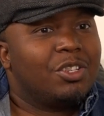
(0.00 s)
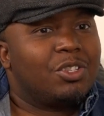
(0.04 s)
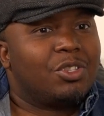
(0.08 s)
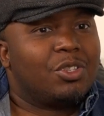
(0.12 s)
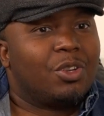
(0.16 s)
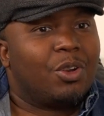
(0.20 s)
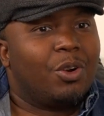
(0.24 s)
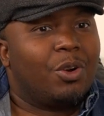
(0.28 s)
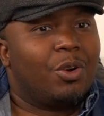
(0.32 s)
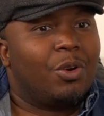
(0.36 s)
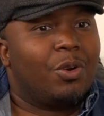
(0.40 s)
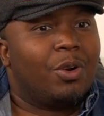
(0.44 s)

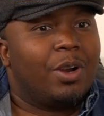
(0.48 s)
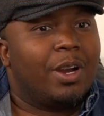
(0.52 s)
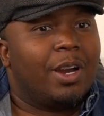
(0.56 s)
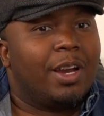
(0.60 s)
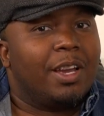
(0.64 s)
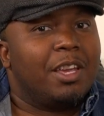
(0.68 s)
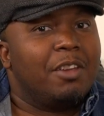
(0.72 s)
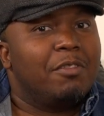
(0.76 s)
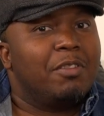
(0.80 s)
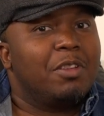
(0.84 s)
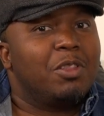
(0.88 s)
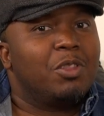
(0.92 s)
so
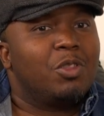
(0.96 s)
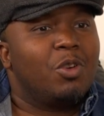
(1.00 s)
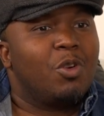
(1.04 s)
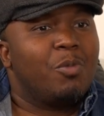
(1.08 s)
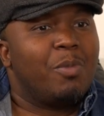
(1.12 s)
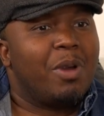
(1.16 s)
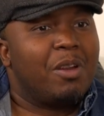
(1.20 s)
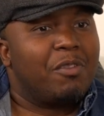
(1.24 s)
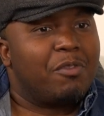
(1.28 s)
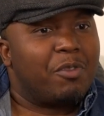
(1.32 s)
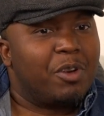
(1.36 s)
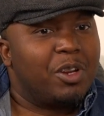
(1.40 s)
even though
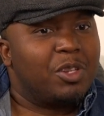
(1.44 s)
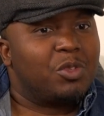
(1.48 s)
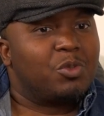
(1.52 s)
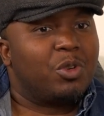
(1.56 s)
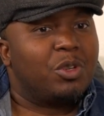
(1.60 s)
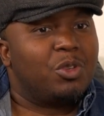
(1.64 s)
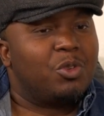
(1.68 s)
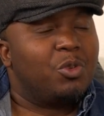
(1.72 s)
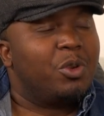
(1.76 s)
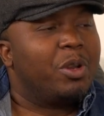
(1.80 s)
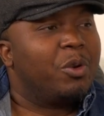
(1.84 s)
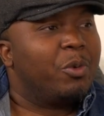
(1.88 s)
my friends
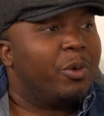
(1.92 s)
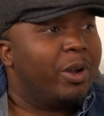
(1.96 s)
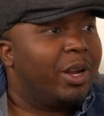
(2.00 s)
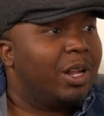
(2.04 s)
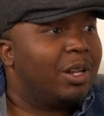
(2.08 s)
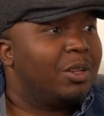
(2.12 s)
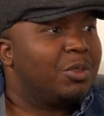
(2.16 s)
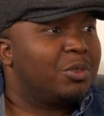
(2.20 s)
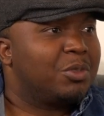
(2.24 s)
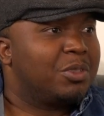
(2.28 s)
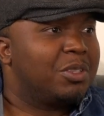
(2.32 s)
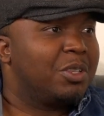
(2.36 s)
were doing
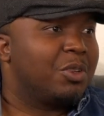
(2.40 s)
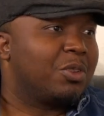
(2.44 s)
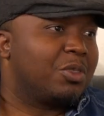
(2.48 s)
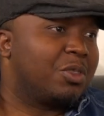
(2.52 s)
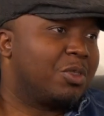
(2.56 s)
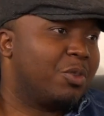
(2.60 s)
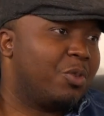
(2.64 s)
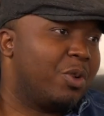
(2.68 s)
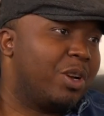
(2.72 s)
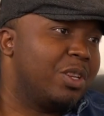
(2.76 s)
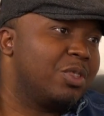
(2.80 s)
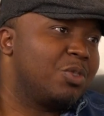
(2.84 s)
well,
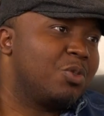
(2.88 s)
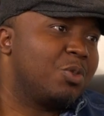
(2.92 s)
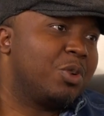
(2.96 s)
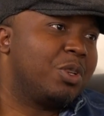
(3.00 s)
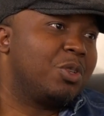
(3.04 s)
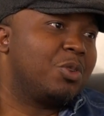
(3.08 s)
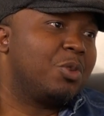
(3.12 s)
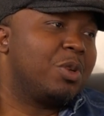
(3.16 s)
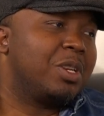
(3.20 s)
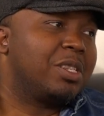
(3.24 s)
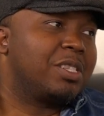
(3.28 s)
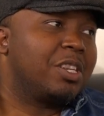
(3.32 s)
the ones who were
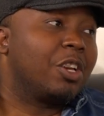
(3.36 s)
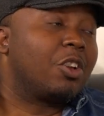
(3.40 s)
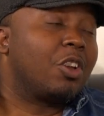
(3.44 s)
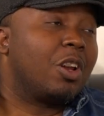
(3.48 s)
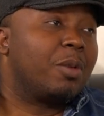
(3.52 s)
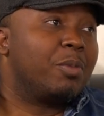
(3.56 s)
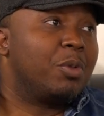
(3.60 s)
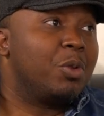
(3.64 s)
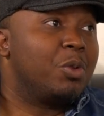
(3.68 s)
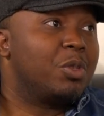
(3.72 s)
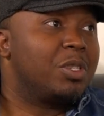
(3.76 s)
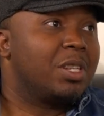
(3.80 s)
doing
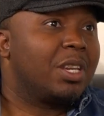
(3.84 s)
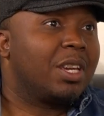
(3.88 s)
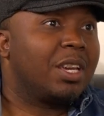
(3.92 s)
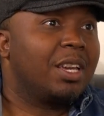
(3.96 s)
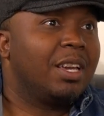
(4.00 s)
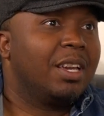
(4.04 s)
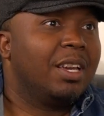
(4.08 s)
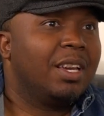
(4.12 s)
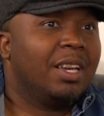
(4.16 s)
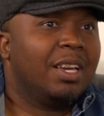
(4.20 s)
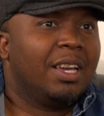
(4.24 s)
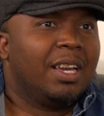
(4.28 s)
secular music,